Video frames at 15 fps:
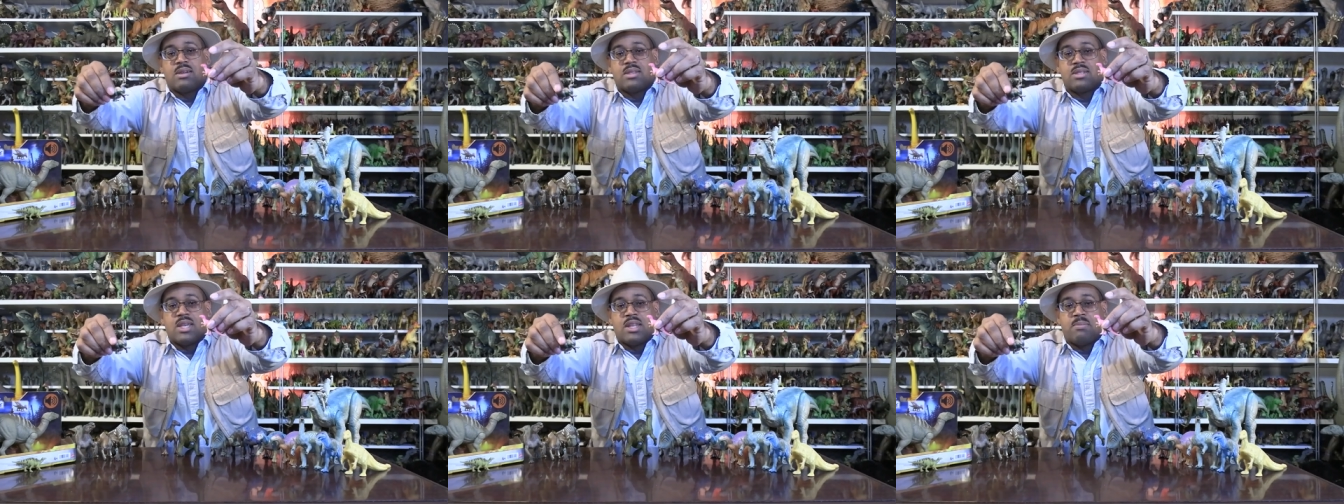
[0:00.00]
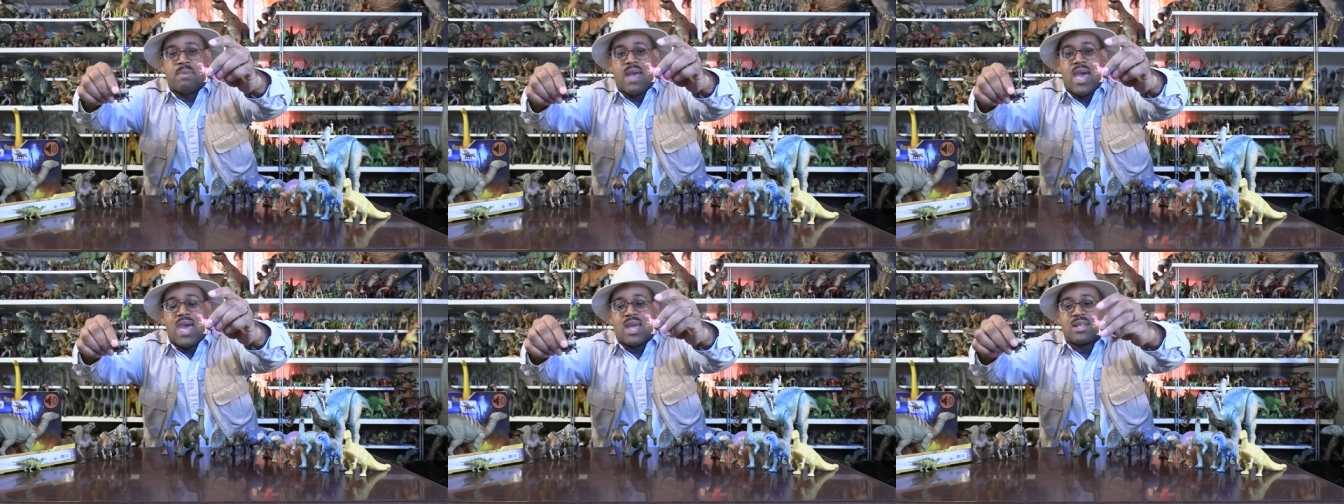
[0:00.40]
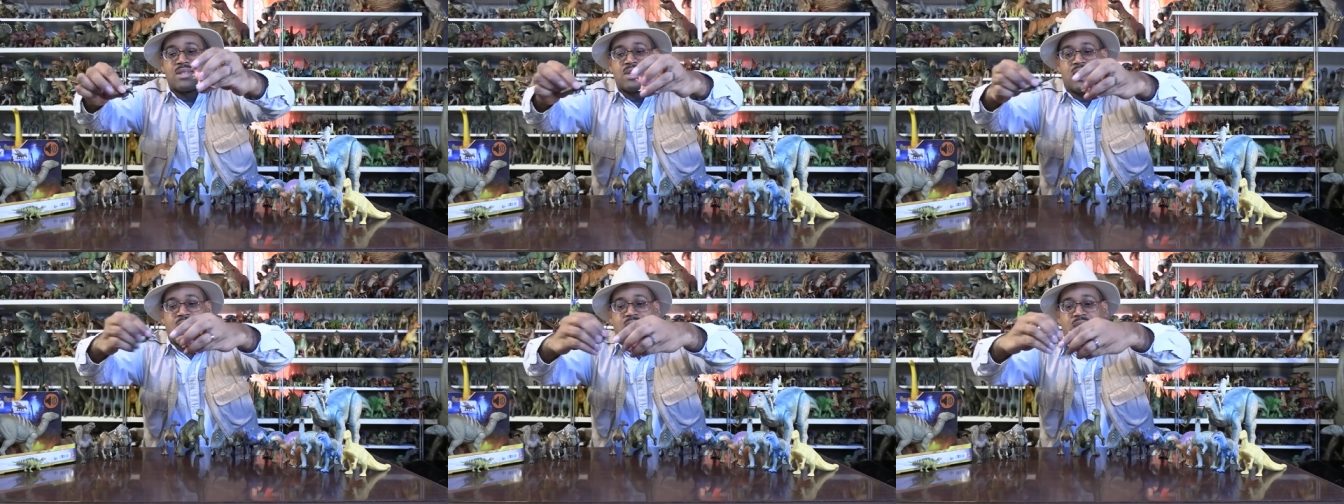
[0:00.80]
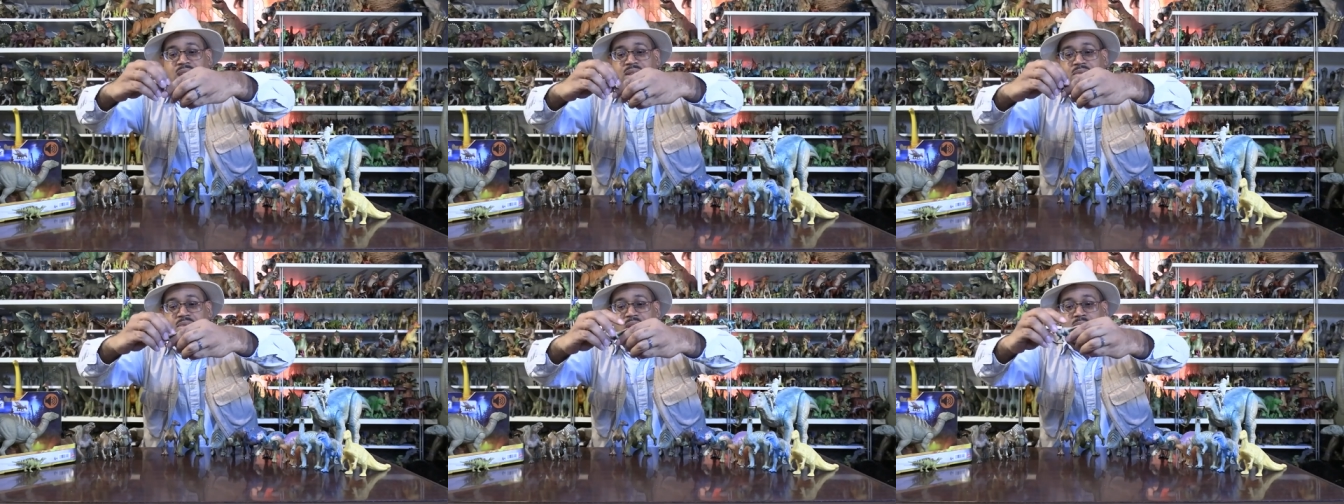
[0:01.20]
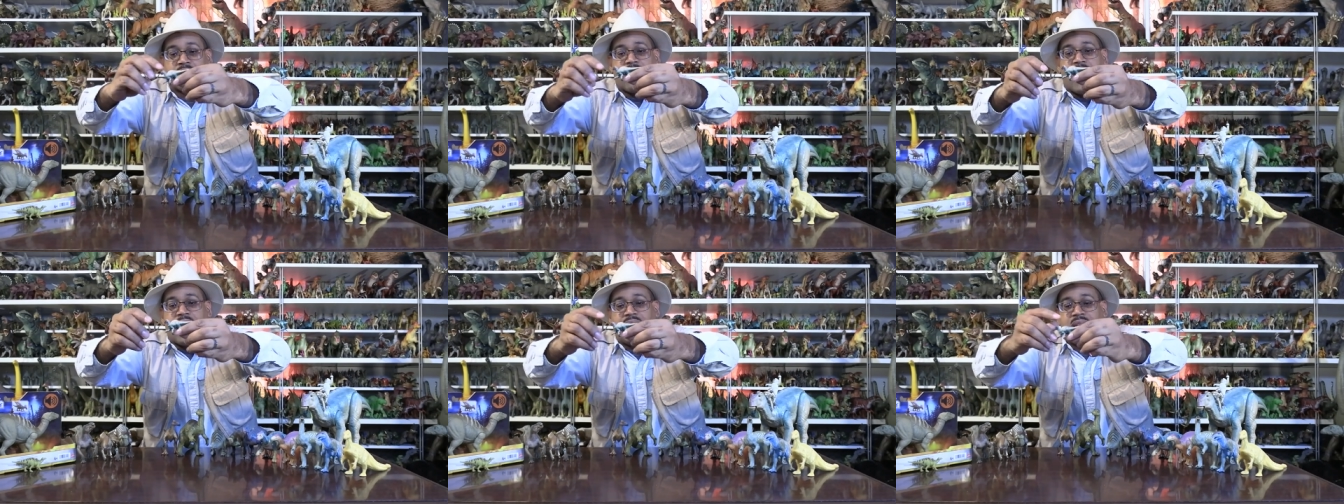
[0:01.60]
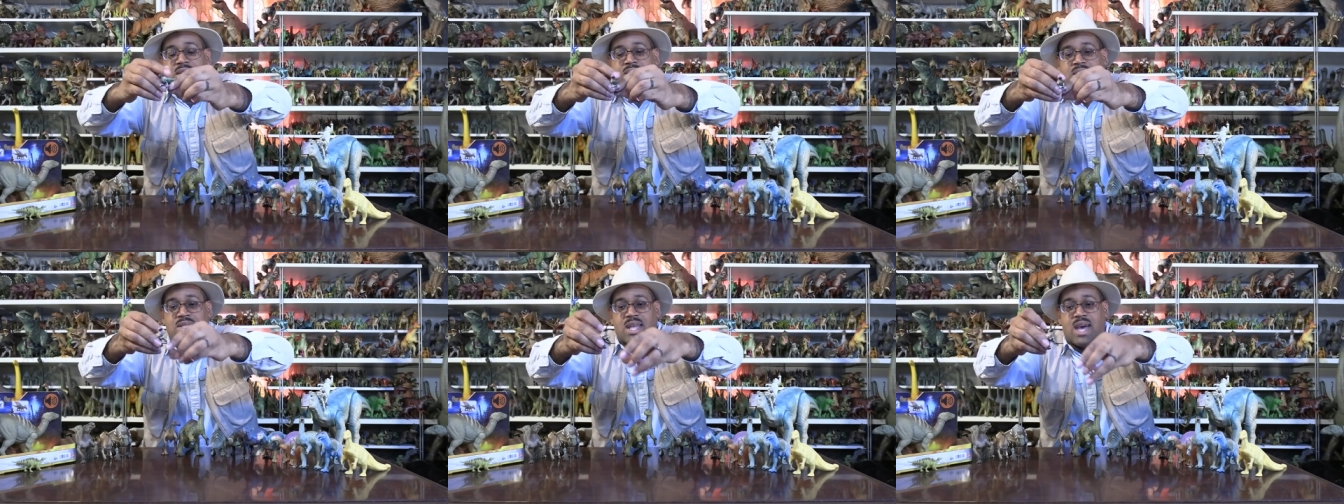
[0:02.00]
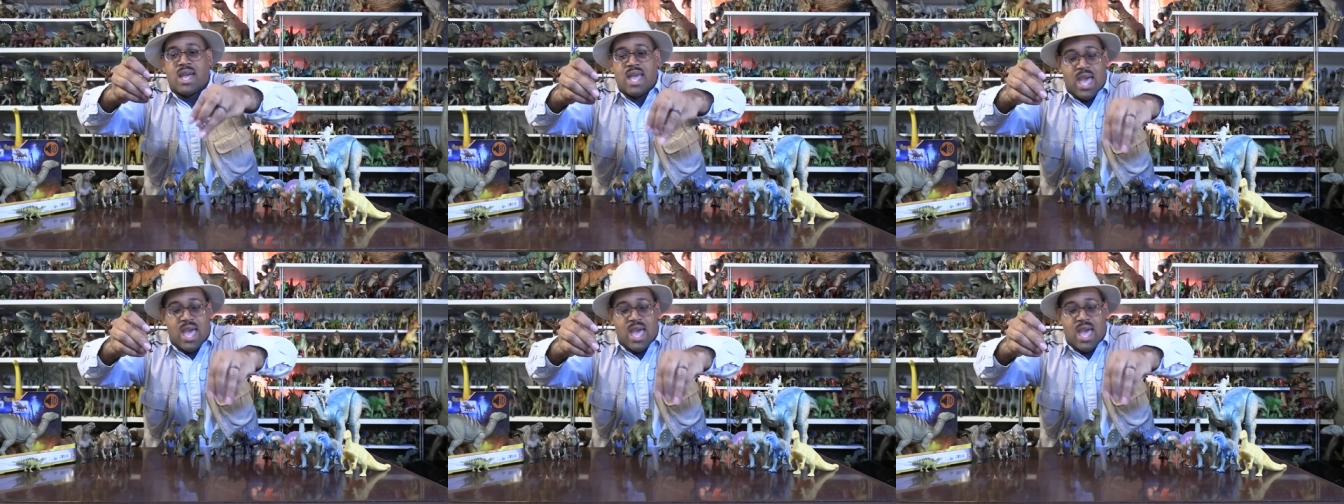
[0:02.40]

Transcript: 10 pack to like this guy. At least this guy